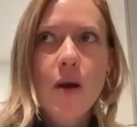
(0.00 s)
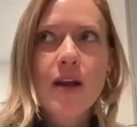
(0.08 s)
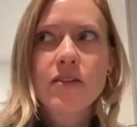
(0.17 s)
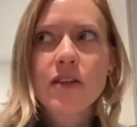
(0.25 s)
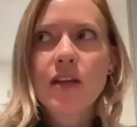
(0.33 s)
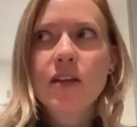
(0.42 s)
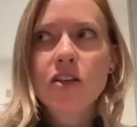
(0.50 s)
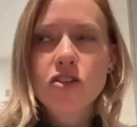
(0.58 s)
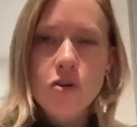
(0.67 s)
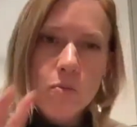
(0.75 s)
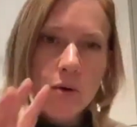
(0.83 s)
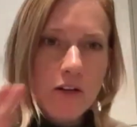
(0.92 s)
So I think like
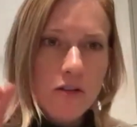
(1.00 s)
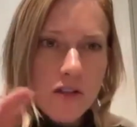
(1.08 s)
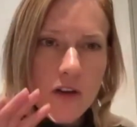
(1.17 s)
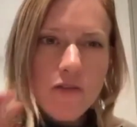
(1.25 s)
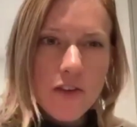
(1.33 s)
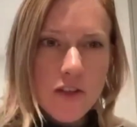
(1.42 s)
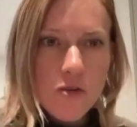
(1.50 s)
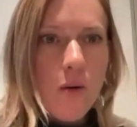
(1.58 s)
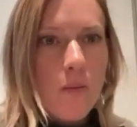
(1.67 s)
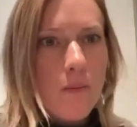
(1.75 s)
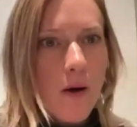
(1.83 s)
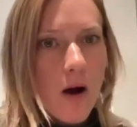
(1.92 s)
don't put yourself into
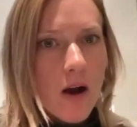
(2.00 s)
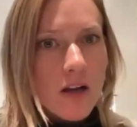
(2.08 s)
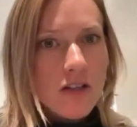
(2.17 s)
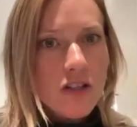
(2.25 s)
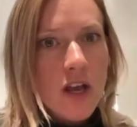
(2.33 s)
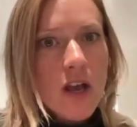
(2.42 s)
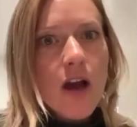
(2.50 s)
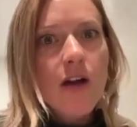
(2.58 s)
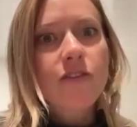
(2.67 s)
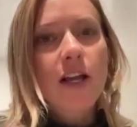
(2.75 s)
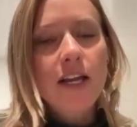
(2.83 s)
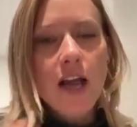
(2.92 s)
a box
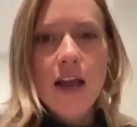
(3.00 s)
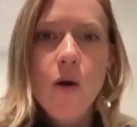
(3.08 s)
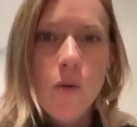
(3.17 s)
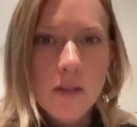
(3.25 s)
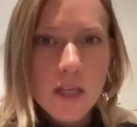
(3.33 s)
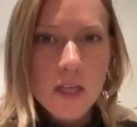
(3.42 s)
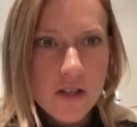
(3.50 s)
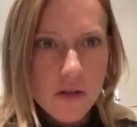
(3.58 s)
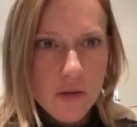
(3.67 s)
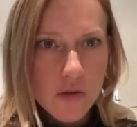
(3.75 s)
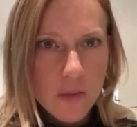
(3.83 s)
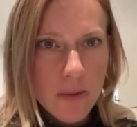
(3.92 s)
of like I only can do
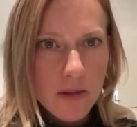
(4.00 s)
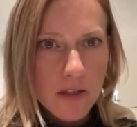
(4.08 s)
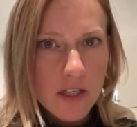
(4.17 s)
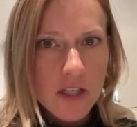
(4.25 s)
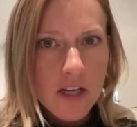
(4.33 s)
usability